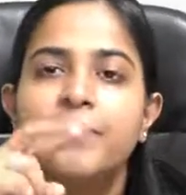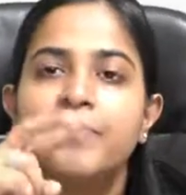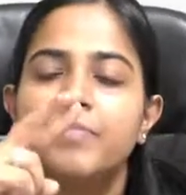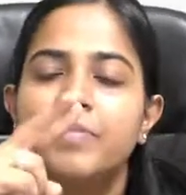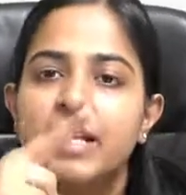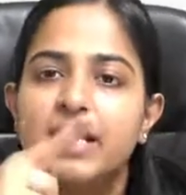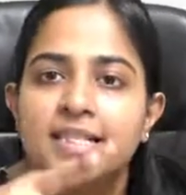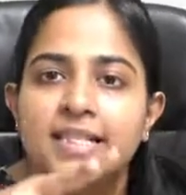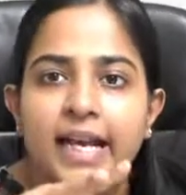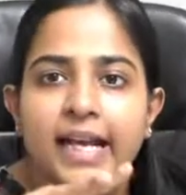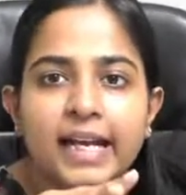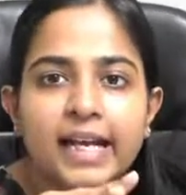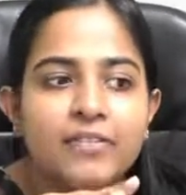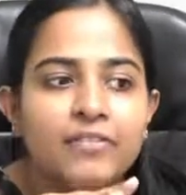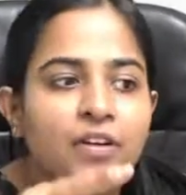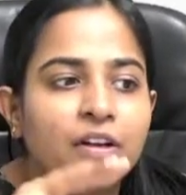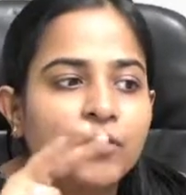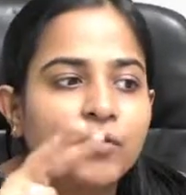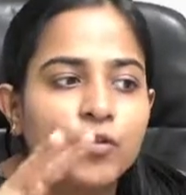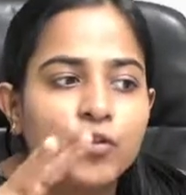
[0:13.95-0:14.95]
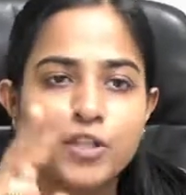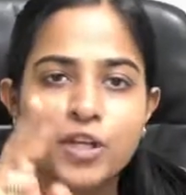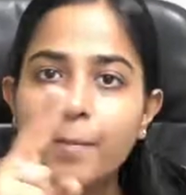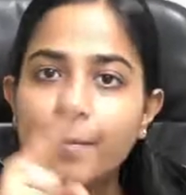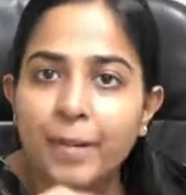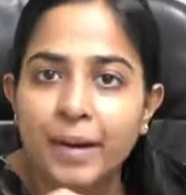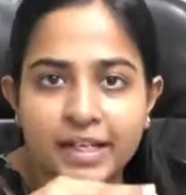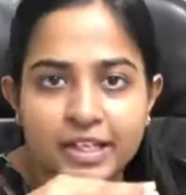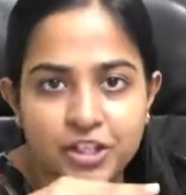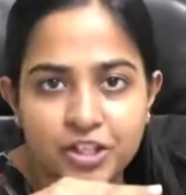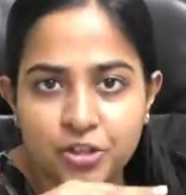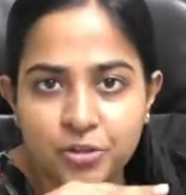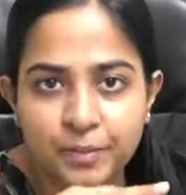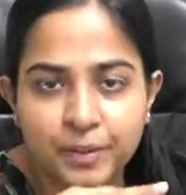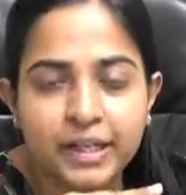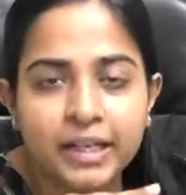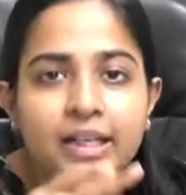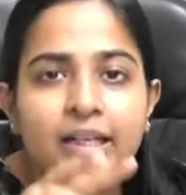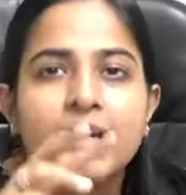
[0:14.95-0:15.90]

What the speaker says: Second one was your punishment.